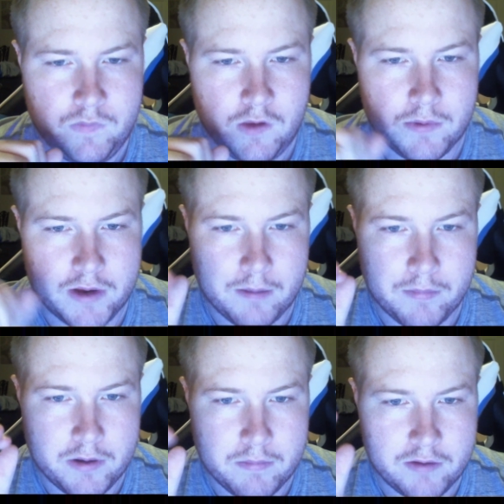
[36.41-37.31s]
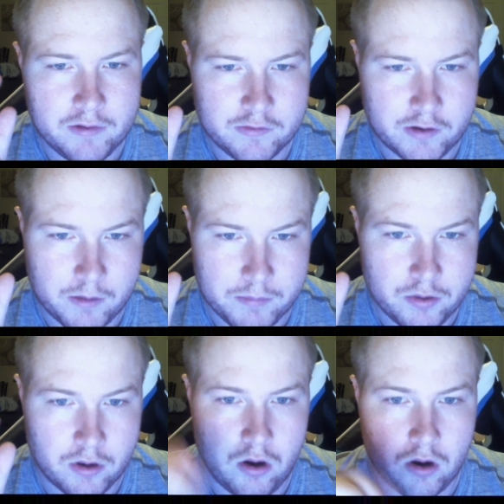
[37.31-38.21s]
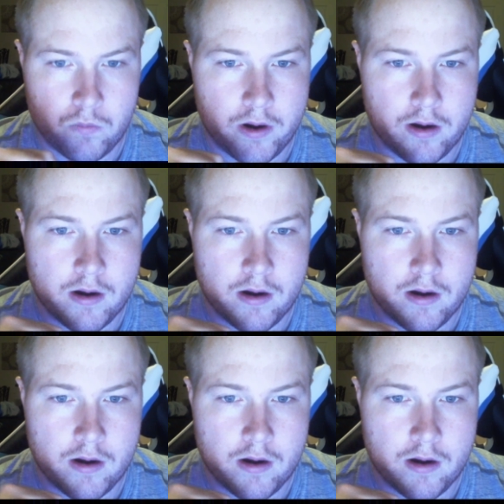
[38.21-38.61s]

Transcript: But yeah, mainly just like computer hardware.